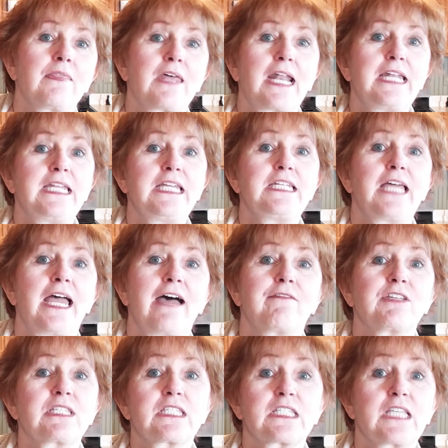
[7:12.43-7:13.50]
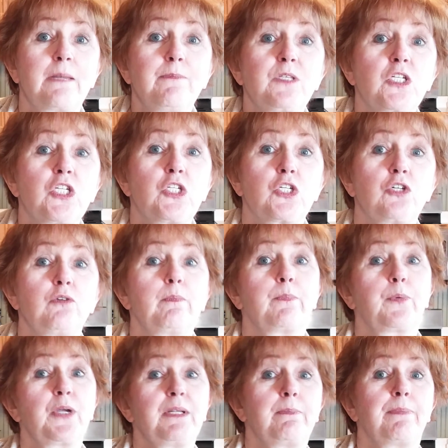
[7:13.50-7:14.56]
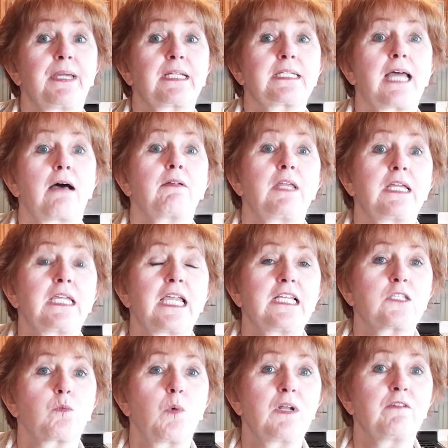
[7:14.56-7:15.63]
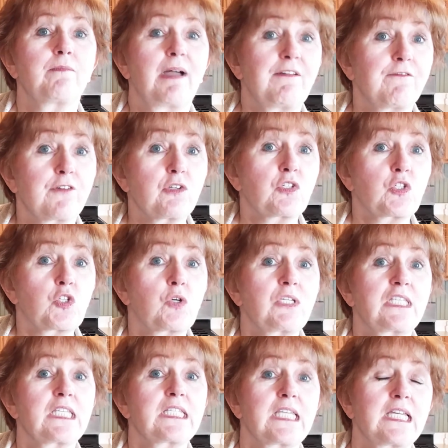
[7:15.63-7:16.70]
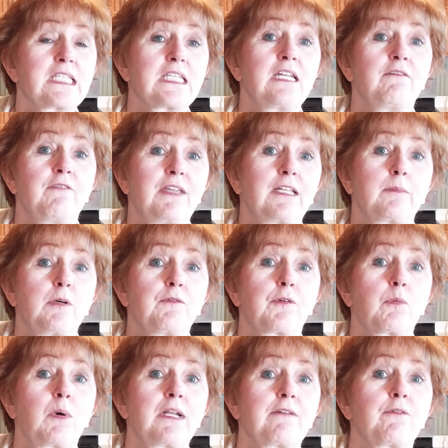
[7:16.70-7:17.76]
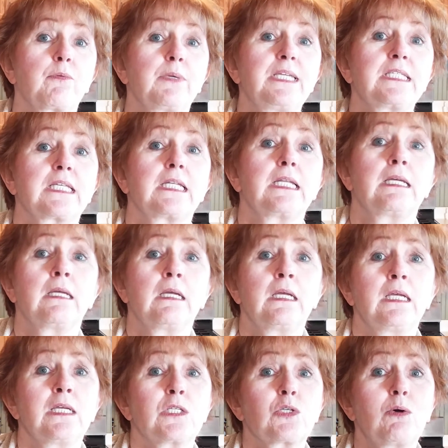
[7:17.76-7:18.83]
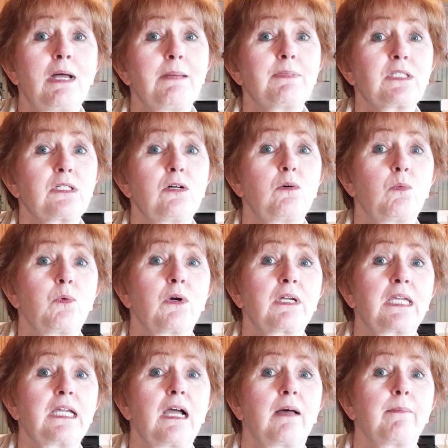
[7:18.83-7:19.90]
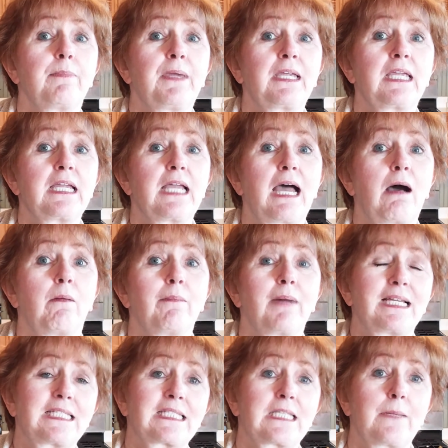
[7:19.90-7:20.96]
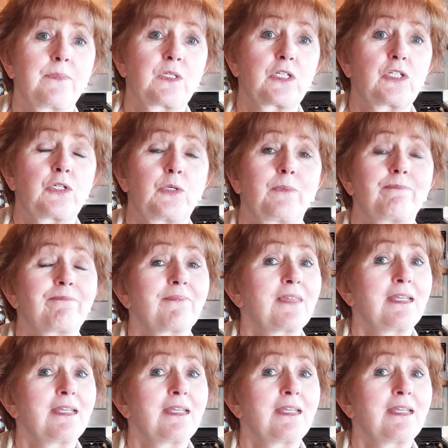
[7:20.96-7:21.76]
that I need to have a substitute breed picked out in case one of my first choices isn't available for whatever reason. So I'm still working on picking out my substitute.